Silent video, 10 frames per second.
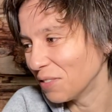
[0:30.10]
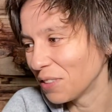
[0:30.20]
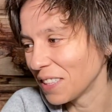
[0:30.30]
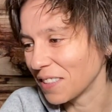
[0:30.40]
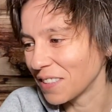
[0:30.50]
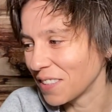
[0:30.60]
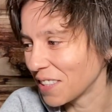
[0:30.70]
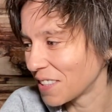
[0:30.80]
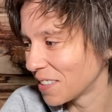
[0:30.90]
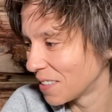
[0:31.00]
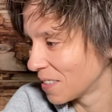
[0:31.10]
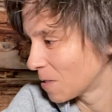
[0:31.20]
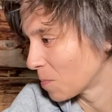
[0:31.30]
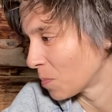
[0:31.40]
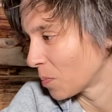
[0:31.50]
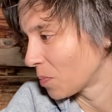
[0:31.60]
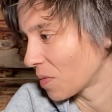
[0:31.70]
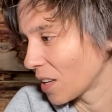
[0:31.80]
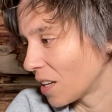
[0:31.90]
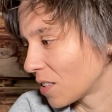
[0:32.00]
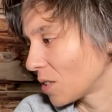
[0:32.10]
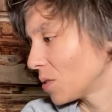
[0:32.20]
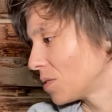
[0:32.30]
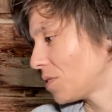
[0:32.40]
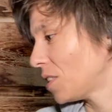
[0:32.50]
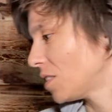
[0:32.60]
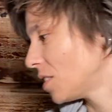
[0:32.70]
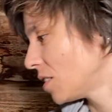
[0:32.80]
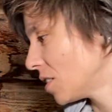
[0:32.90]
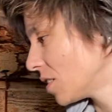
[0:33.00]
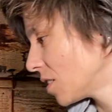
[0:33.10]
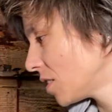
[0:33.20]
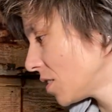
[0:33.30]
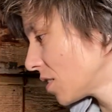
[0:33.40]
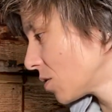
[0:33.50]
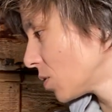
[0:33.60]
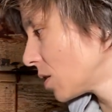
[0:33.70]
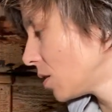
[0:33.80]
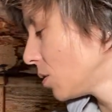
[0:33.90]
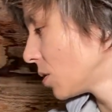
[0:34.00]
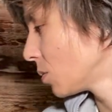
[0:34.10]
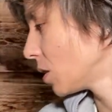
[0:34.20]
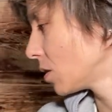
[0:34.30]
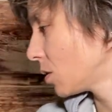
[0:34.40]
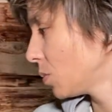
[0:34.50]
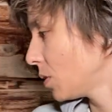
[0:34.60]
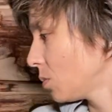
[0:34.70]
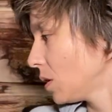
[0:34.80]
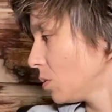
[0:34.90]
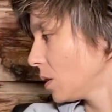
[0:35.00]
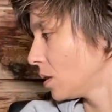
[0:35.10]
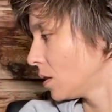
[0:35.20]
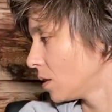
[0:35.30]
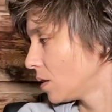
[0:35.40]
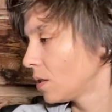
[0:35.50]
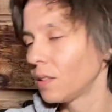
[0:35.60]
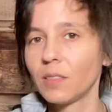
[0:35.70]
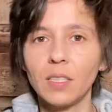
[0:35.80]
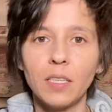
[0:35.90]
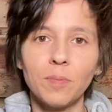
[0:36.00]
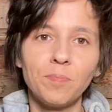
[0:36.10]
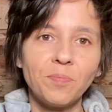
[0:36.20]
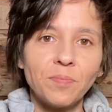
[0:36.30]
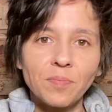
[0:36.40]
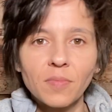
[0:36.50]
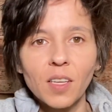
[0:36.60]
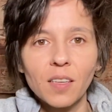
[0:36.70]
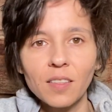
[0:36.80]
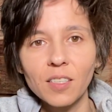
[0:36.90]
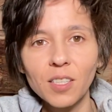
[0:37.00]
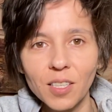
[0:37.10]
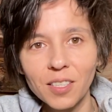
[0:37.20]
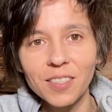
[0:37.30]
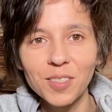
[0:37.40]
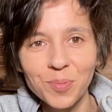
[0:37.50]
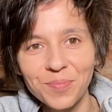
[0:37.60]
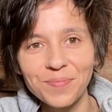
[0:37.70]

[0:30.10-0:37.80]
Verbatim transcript: Felix is here. I don't know if he, he's gonna want to do something stupid maybe. No, there he is.